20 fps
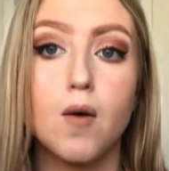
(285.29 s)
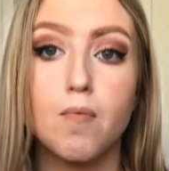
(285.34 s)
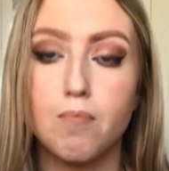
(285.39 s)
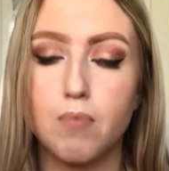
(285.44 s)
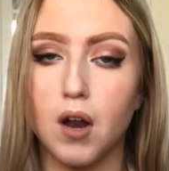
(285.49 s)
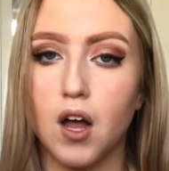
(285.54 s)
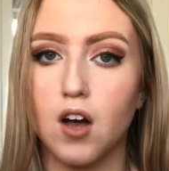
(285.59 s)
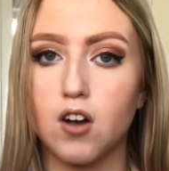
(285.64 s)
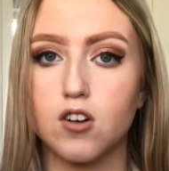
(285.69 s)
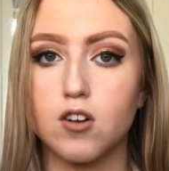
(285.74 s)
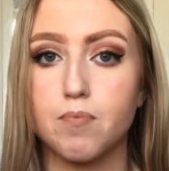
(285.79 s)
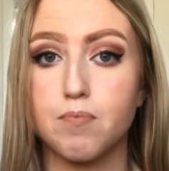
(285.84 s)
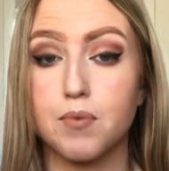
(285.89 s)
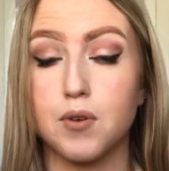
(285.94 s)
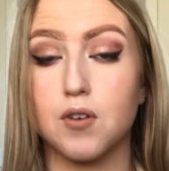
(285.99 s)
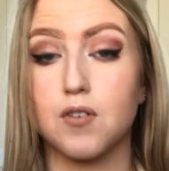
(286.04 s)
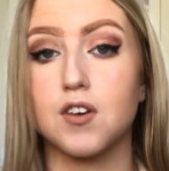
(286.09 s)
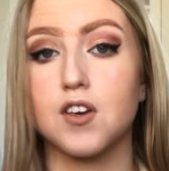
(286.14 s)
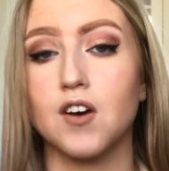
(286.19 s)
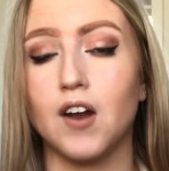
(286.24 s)
block
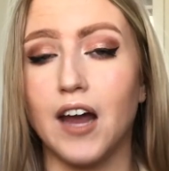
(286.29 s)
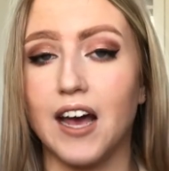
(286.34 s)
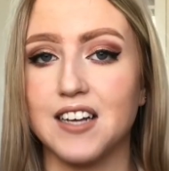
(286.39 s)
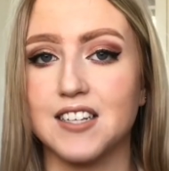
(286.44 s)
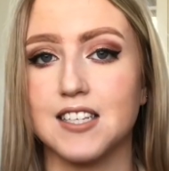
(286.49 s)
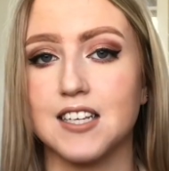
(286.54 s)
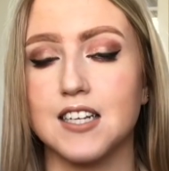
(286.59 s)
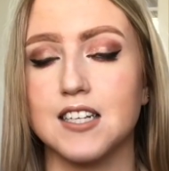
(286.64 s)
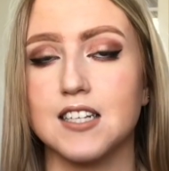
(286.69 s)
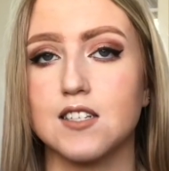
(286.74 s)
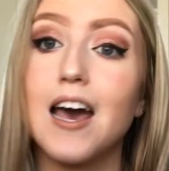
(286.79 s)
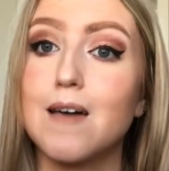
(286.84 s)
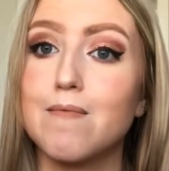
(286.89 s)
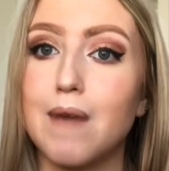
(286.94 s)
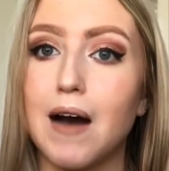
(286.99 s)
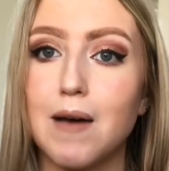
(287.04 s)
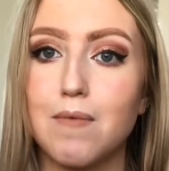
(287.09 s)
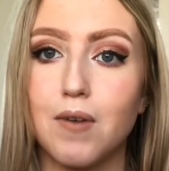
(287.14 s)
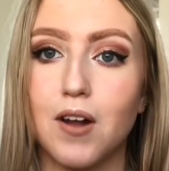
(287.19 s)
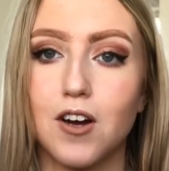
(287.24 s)
book your lessons. And
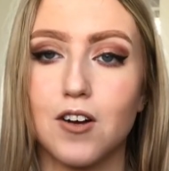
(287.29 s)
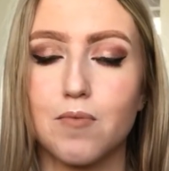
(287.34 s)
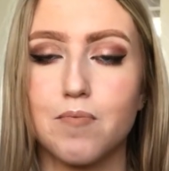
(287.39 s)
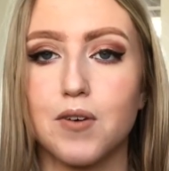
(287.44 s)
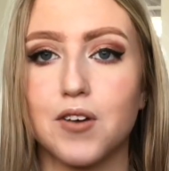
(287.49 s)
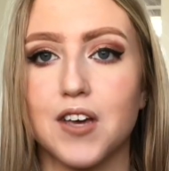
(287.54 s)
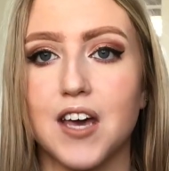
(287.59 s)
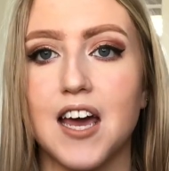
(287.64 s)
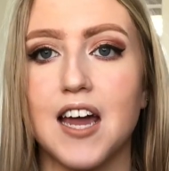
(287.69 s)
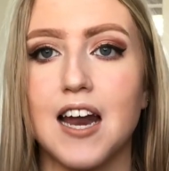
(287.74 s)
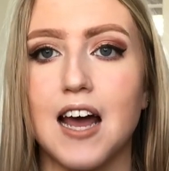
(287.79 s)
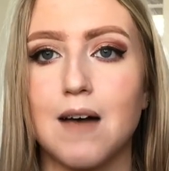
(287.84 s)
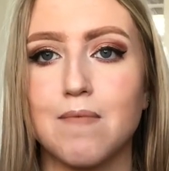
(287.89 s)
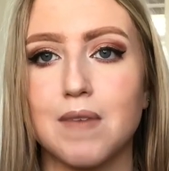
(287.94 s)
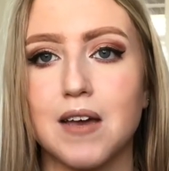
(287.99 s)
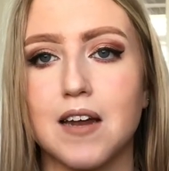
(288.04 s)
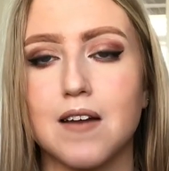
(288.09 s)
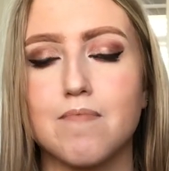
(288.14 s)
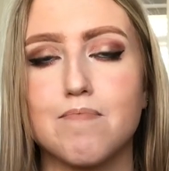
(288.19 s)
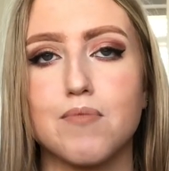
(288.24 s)
by block booking I
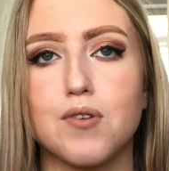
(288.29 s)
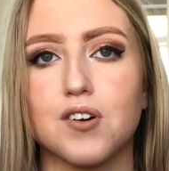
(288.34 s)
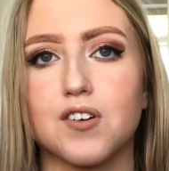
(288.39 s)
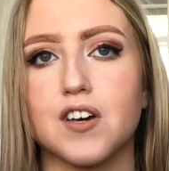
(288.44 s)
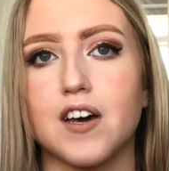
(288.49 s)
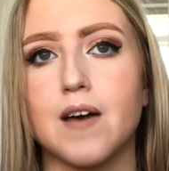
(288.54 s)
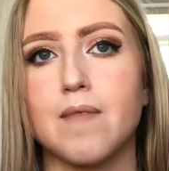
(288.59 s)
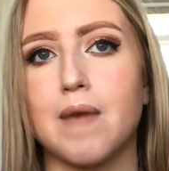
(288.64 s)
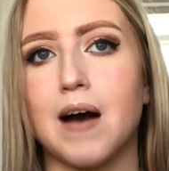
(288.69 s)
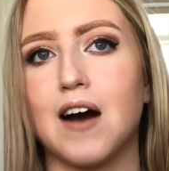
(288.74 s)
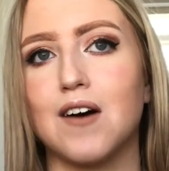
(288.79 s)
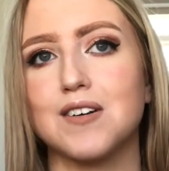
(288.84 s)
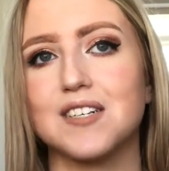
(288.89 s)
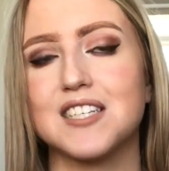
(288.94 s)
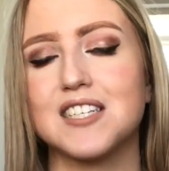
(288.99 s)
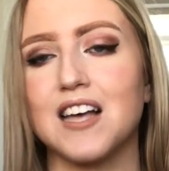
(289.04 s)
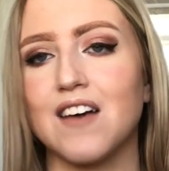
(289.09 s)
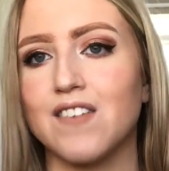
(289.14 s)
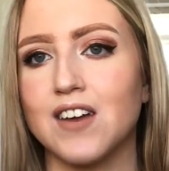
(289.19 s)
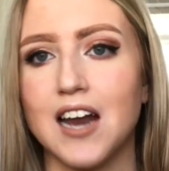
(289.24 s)
mean book about
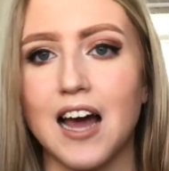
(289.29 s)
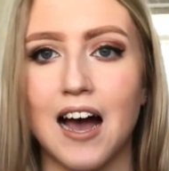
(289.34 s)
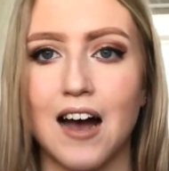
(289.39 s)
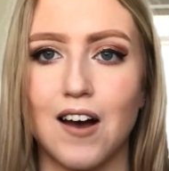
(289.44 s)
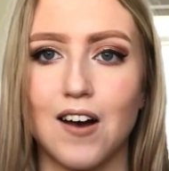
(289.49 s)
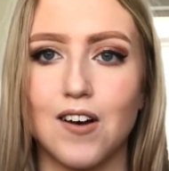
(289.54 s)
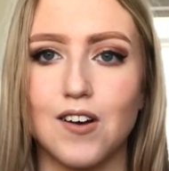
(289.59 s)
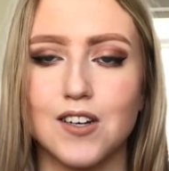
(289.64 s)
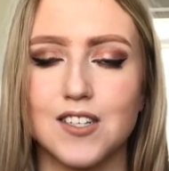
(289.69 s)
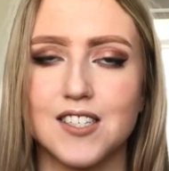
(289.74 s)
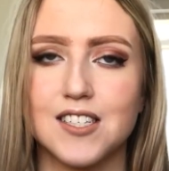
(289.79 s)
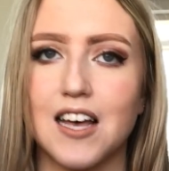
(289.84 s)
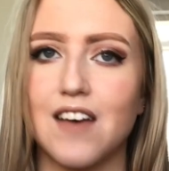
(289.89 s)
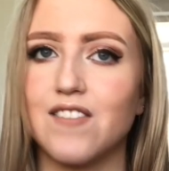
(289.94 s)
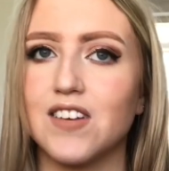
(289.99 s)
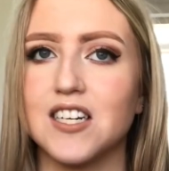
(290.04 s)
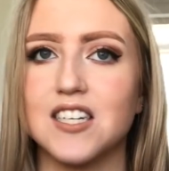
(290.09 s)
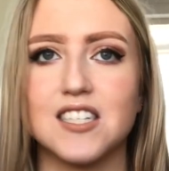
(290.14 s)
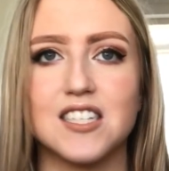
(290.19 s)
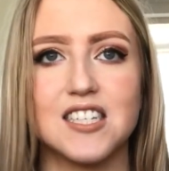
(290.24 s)
7
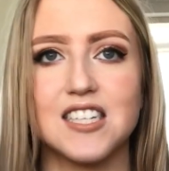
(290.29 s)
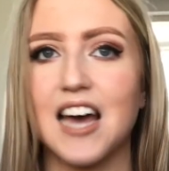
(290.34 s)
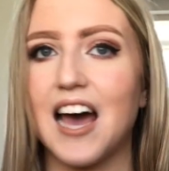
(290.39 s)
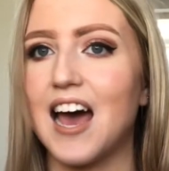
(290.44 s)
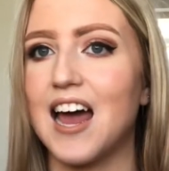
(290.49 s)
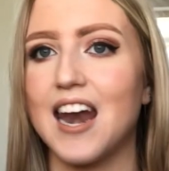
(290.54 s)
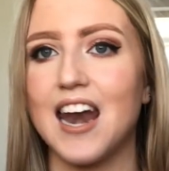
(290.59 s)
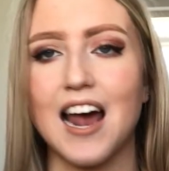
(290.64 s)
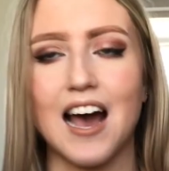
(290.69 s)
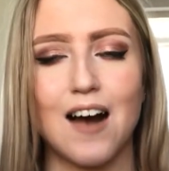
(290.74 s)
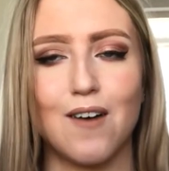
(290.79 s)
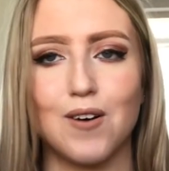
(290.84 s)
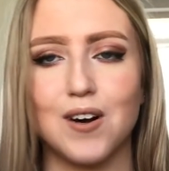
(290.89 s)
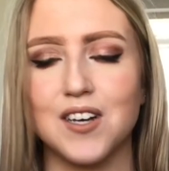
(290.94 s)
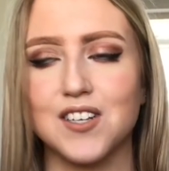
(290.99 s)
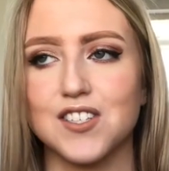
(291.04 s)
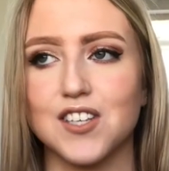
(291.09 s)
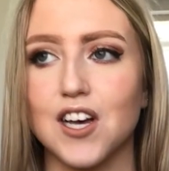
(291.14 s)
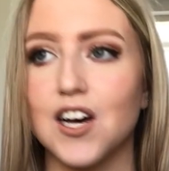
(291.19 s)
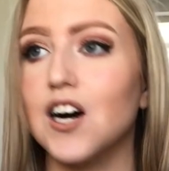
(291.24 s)
to 10
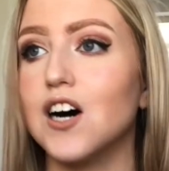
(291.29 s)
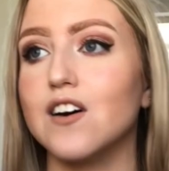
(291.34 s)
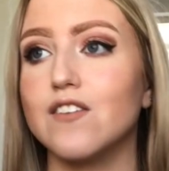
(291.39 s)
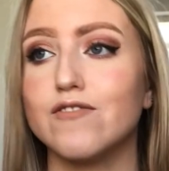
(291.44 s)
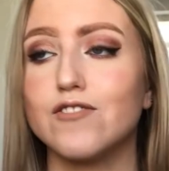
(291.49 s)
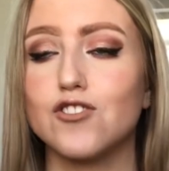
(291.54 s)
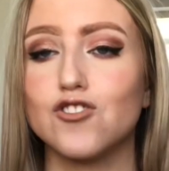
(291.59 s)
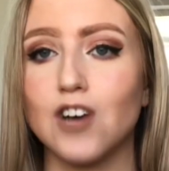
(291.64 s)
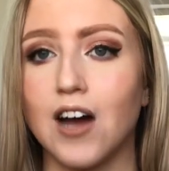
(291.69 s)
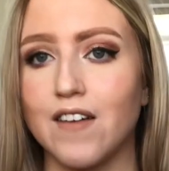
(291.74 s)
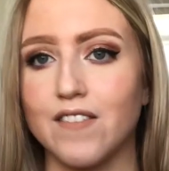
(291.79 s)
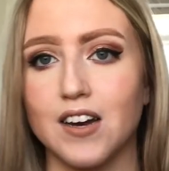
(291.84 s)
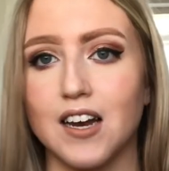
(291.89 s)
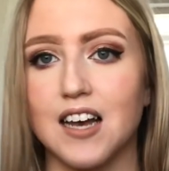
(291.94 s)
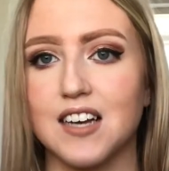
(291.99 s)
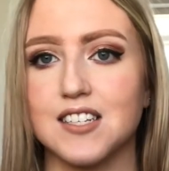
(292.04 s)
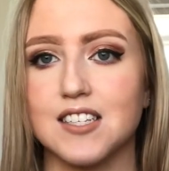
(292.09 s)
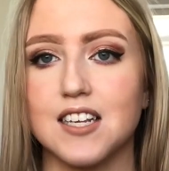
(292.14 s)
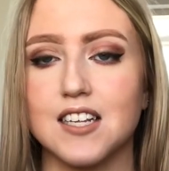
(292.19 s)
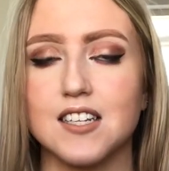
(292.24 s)
hours of driving
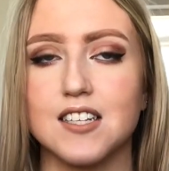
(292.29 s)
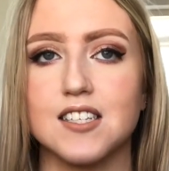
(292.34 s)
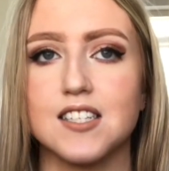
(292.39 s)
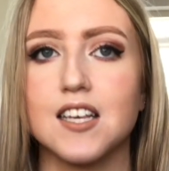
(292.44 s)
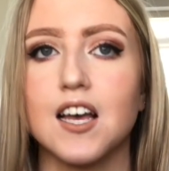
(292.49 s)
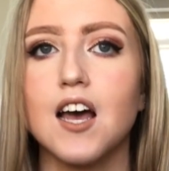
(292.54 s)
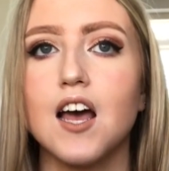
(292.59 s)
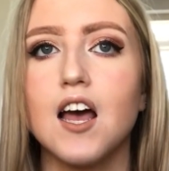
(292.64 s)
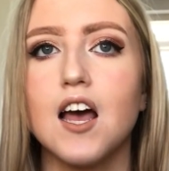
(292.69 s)
lessons.